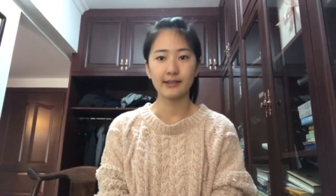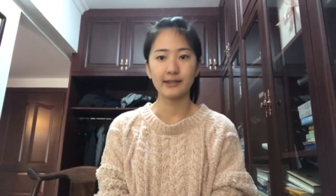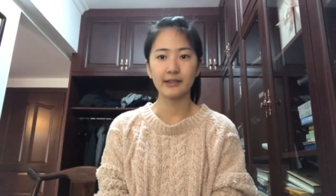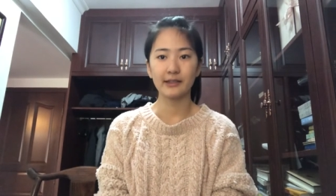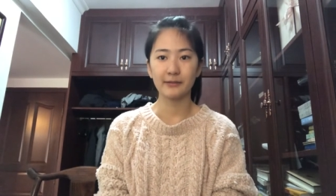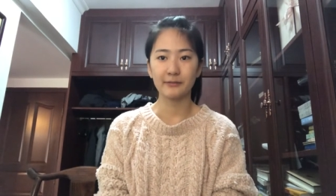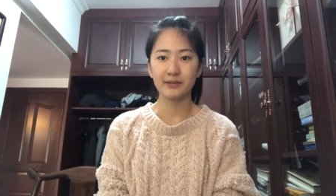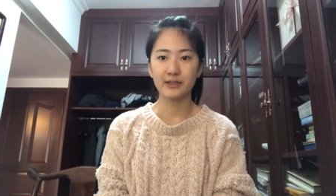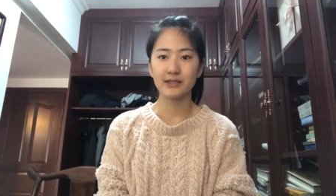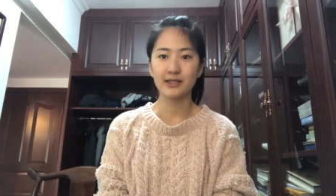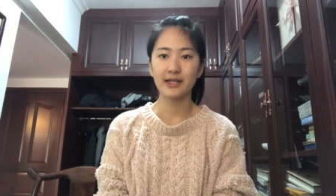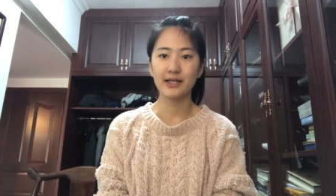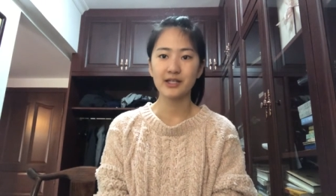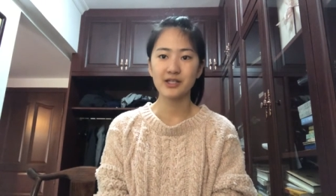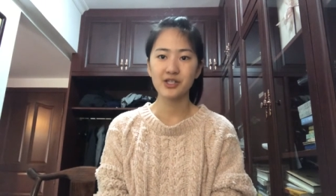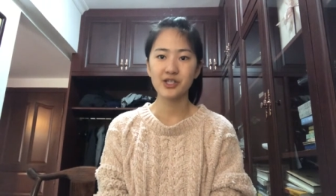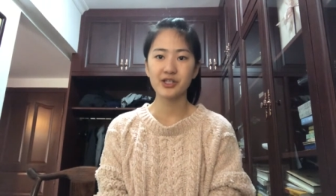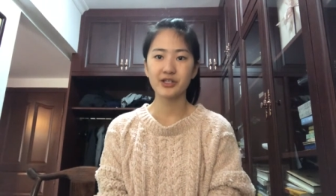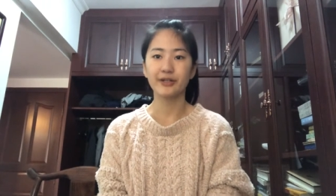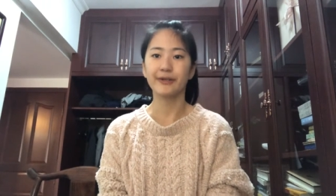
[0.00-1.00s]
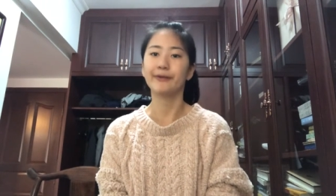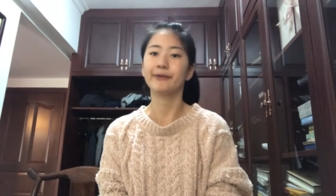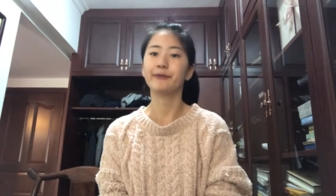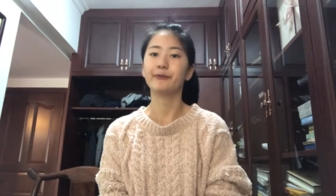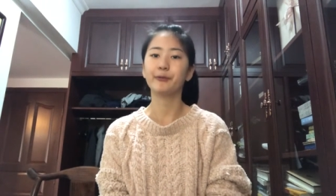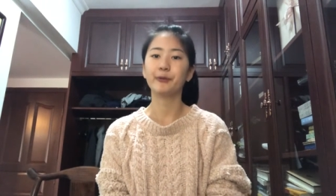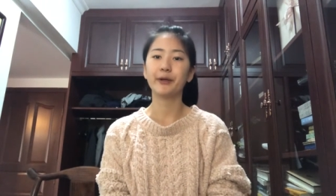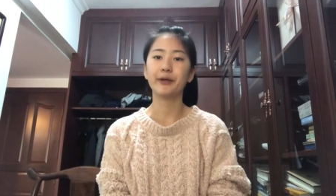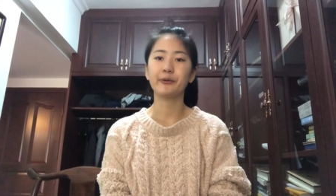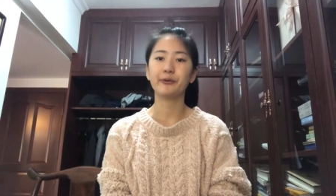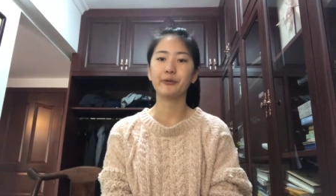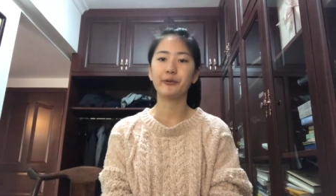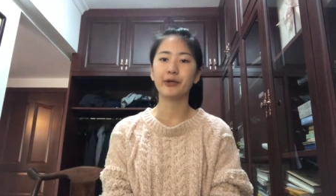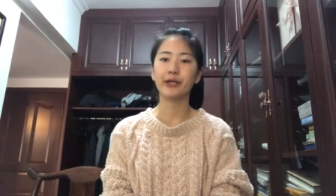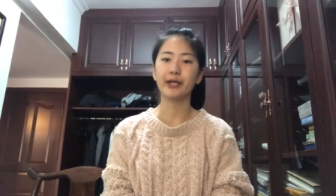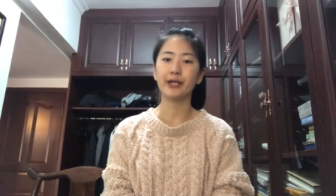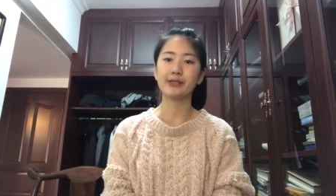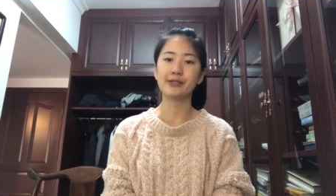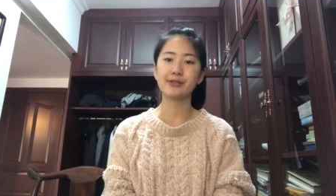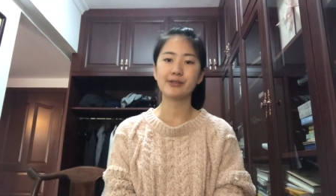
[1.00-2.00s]
limitation when we
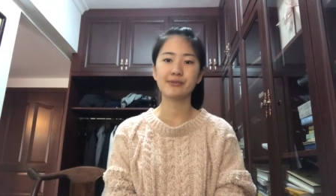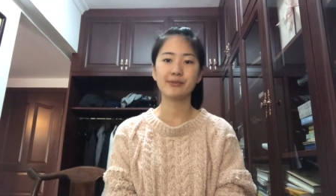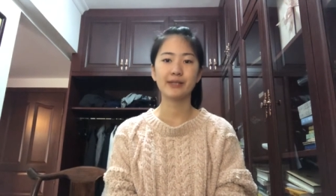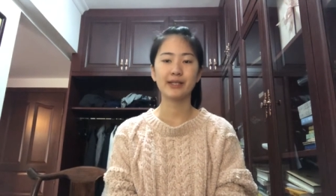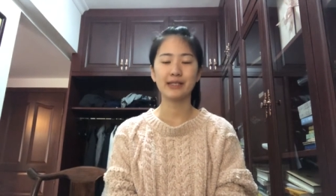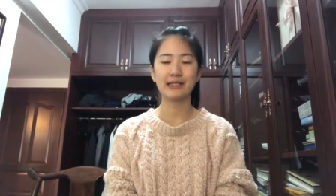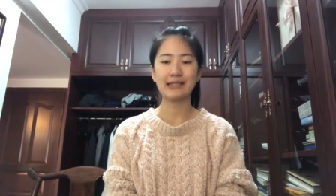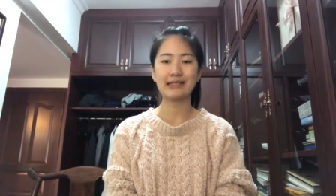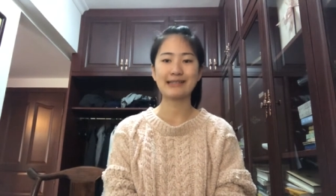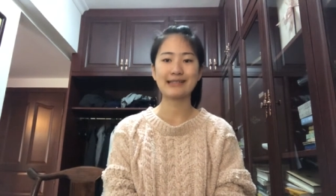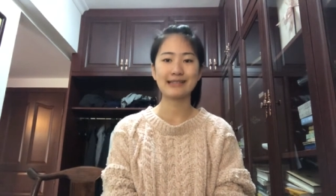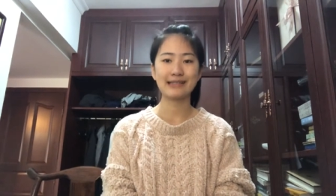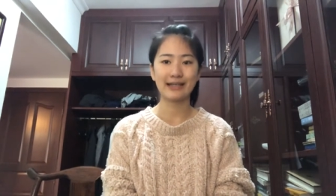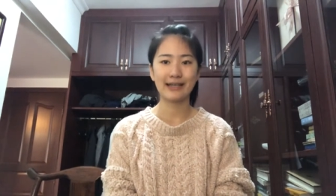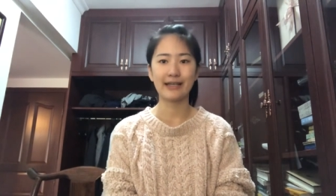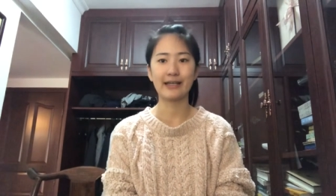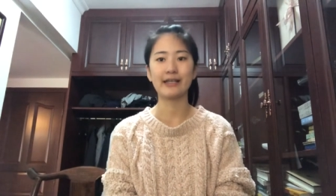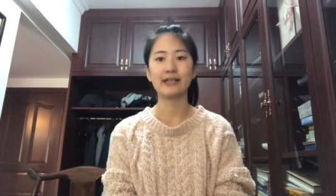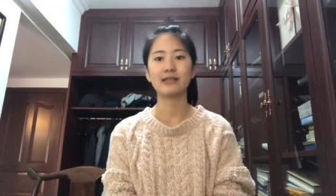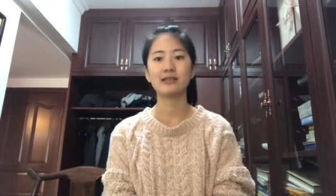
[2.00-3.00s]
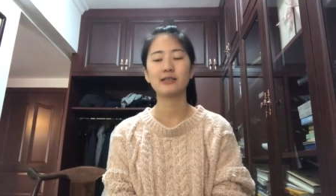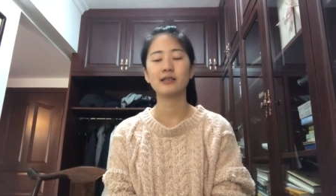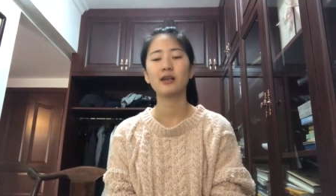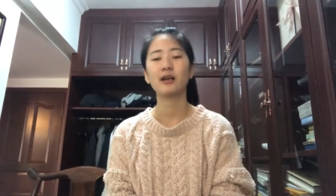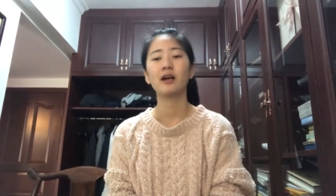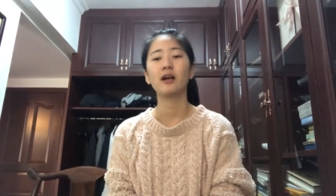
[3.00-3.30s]
are doing this case.